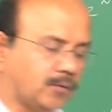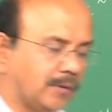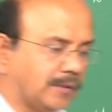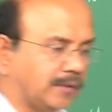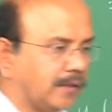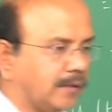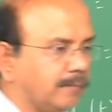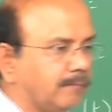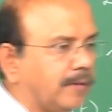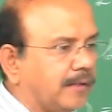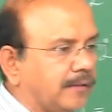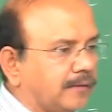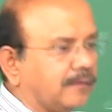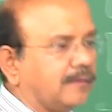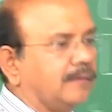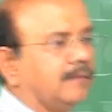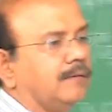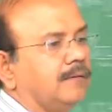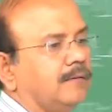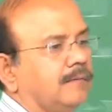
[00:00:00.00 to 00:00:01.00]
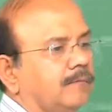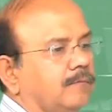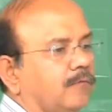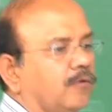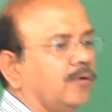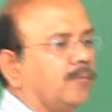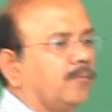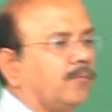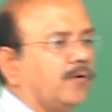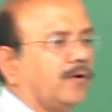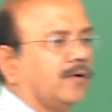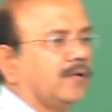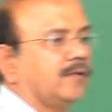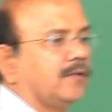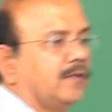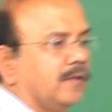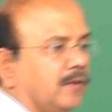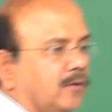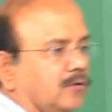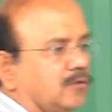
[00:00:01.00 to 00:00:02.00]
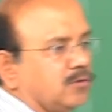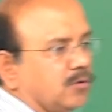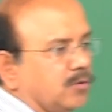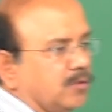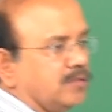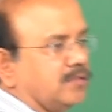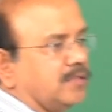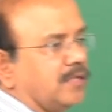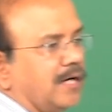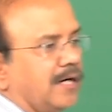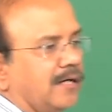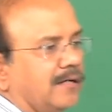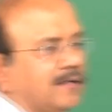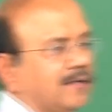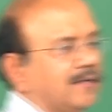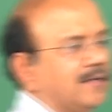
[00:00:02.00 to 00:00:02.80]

one thing, but more important also is that